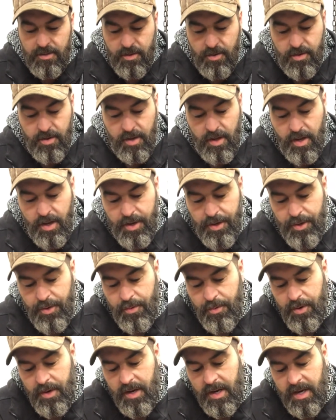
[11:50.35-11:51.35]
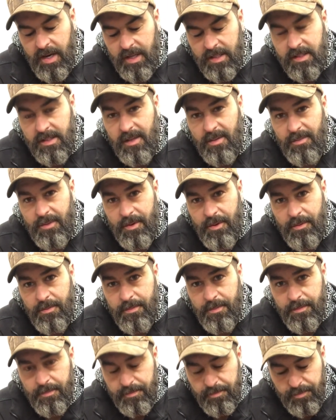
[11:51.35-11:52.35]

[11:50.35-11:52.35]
or you want to cut some rope